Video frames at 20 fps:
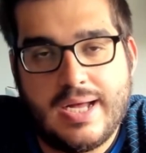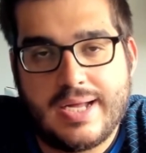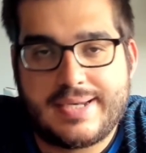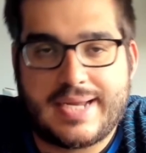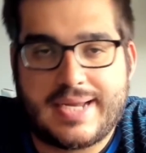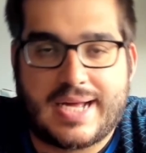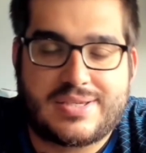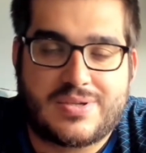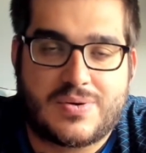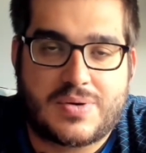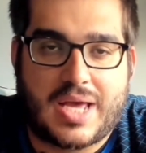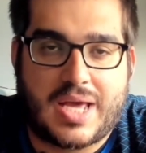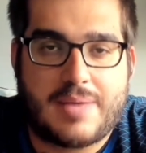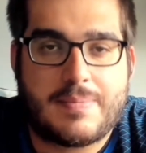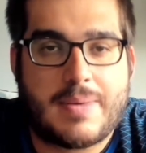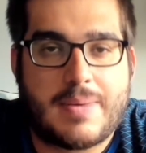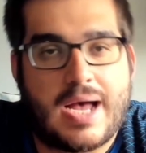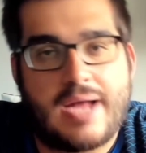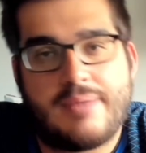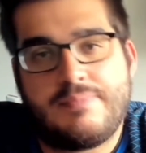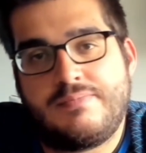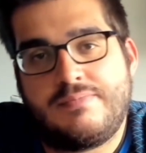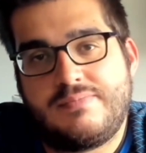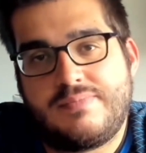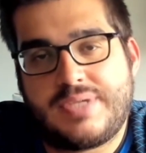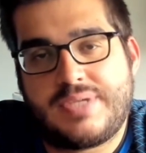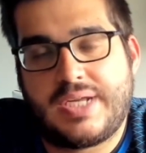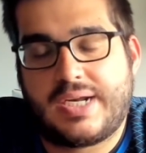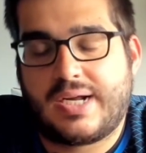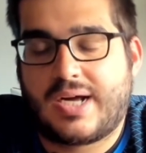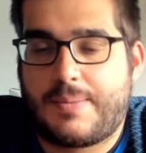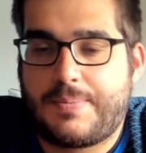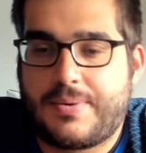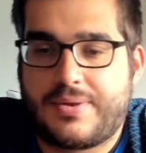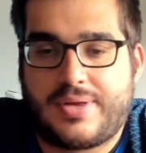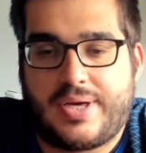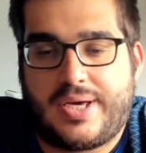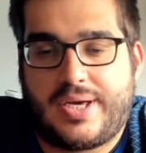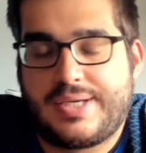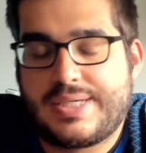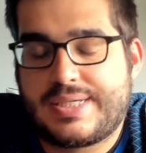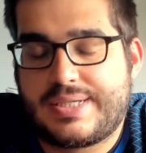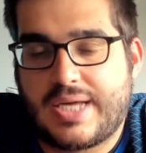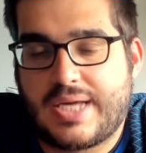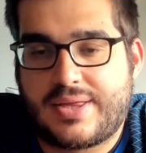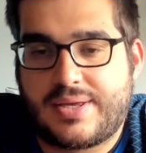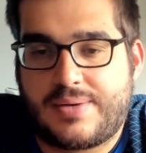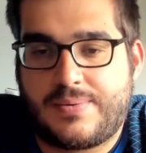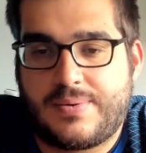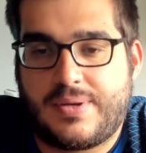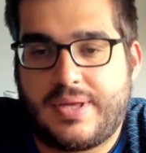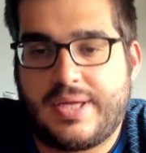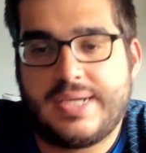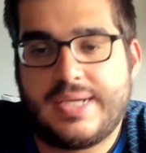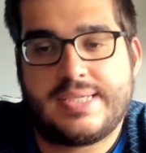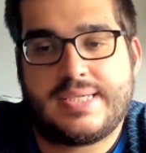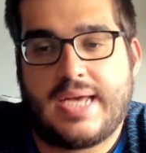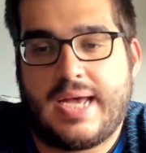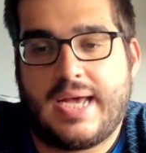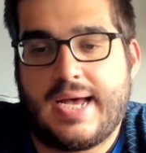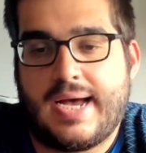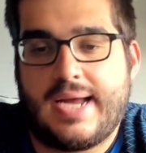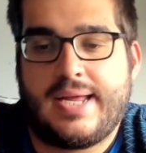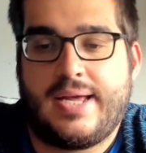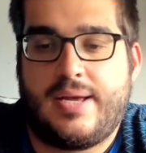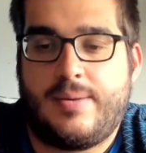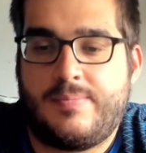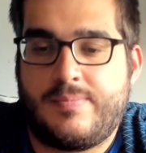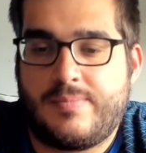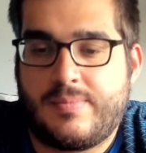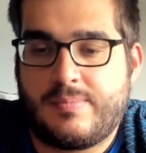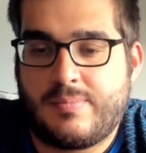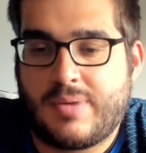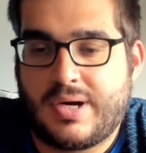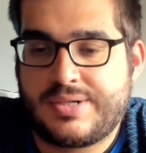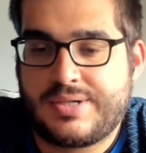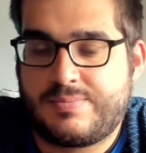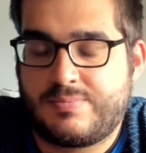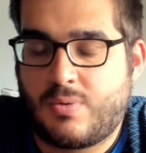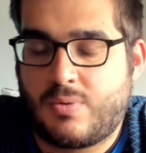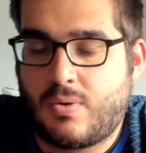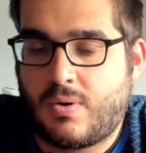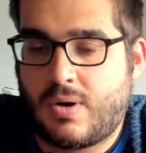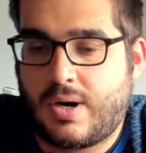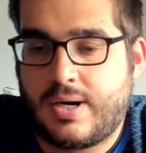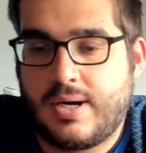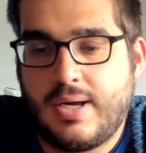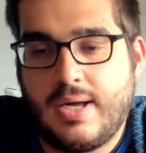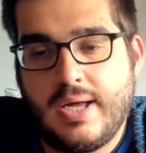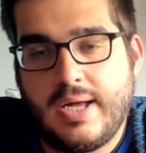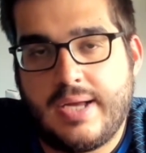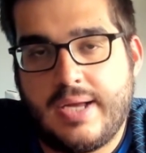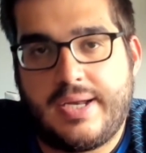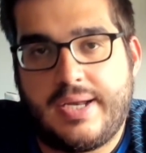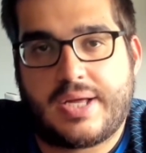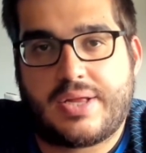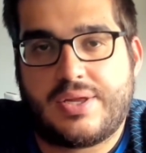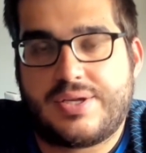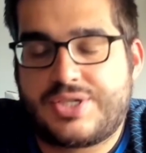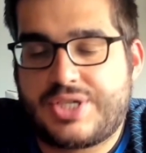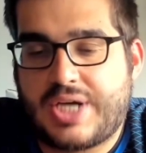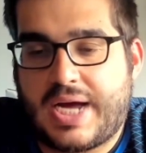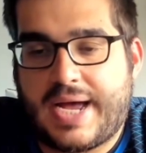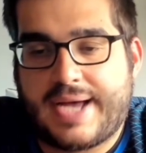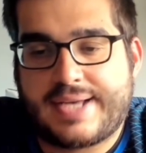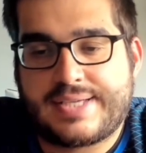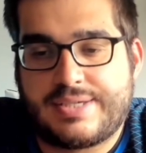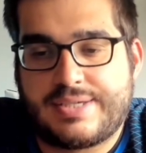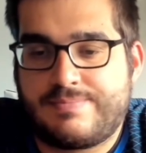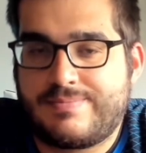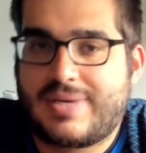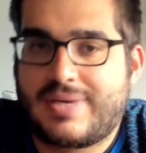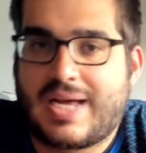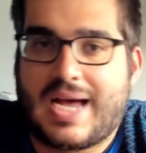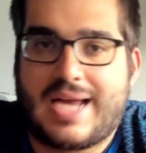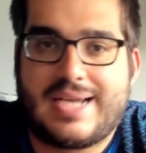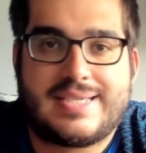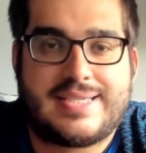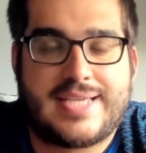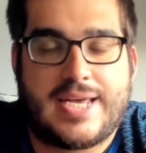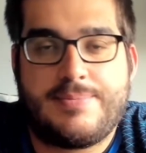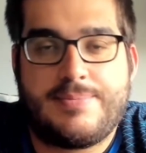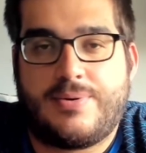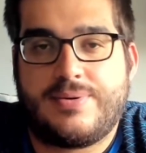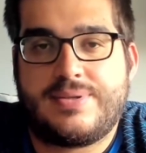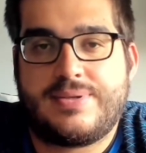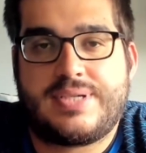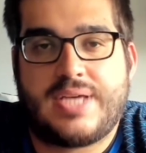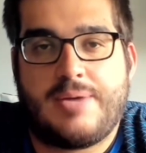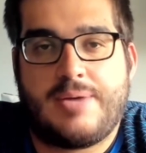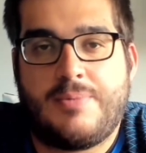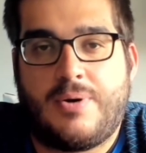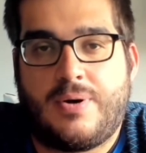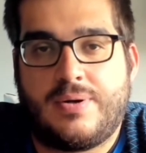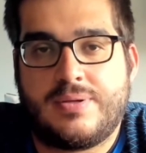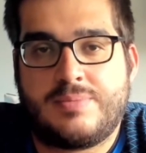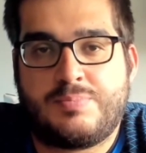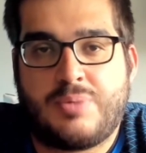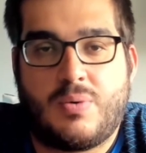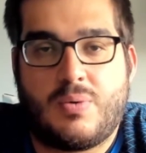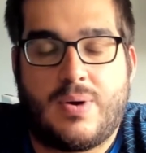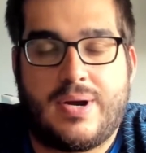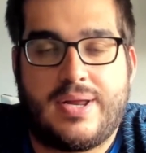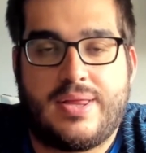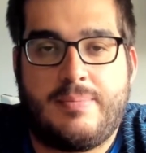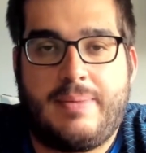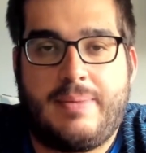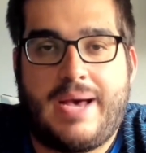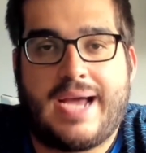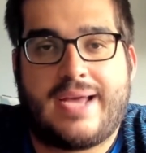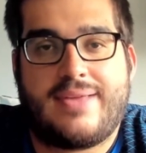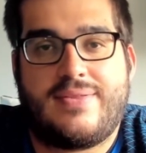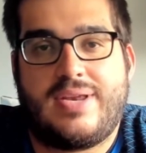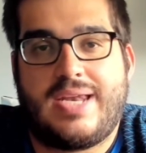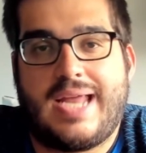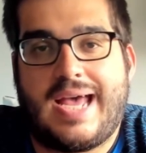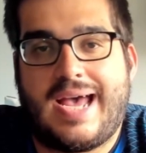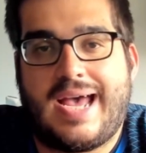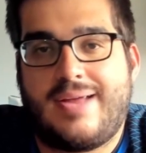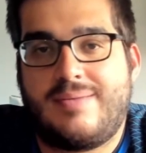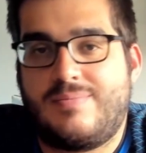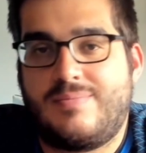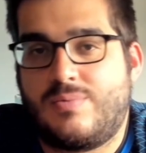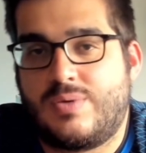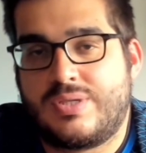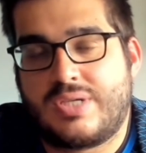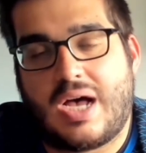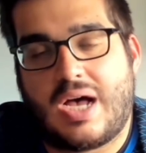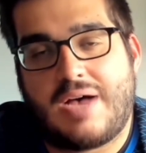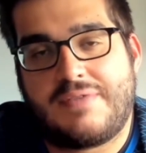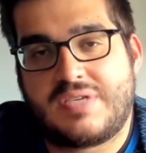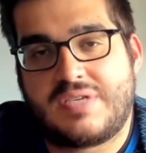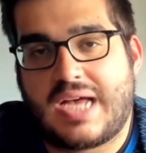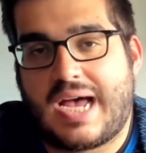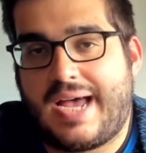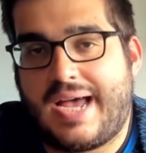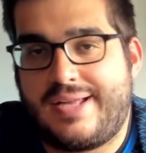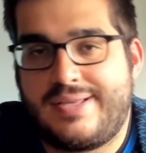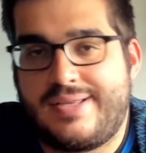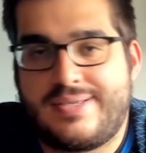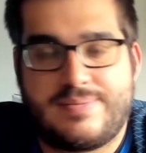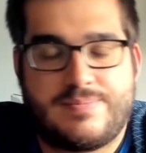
Neto came on, did a couple things. Nothing really to say on him much more. Nicholas Jackson, kind of same old, same old. Put one in the back of the net, was offsides.